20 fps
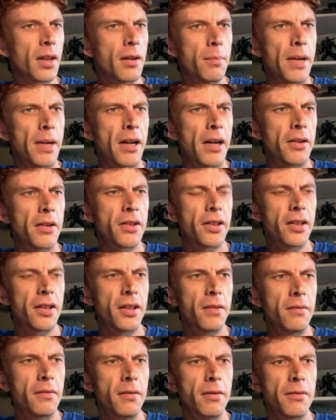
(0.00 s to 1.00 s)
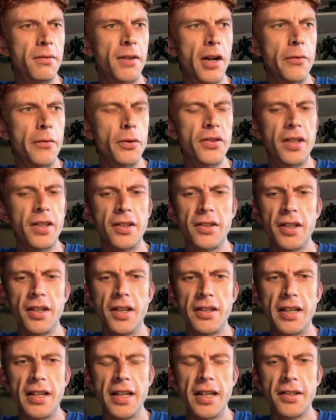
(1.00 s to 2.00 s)
about uh, five or six
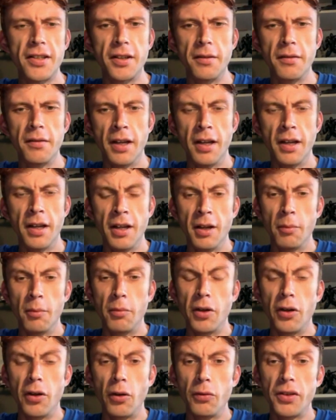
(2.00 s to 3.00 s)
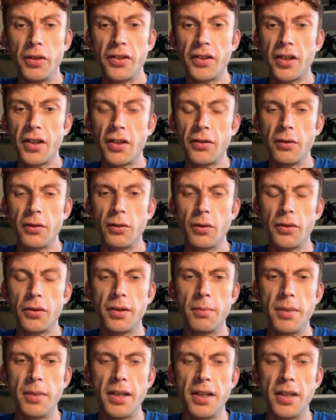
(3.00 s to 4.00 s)
years later, my oldest cousin
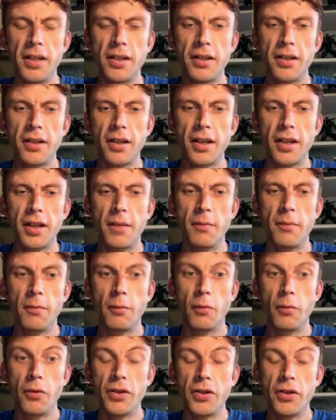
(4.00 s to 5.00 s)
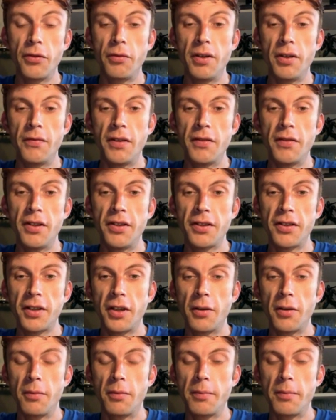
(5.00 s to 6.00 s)
got a big um, one to three fifty
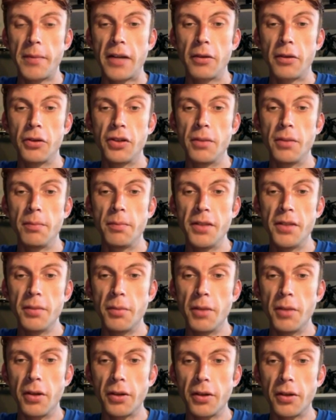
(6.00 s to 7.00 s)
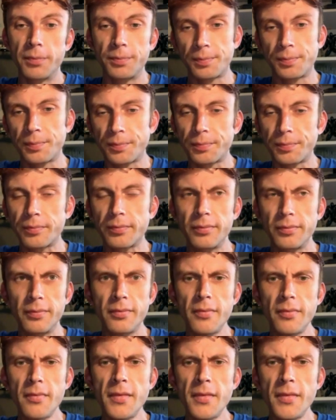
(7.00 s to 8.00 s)
scale Battleship Bismarck.
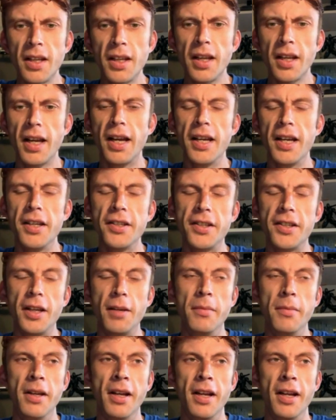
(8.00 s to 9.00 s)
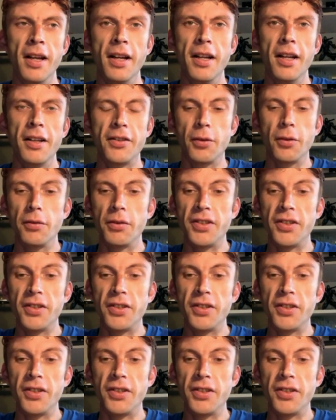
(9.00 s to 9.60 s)
Oh, yeah. And sort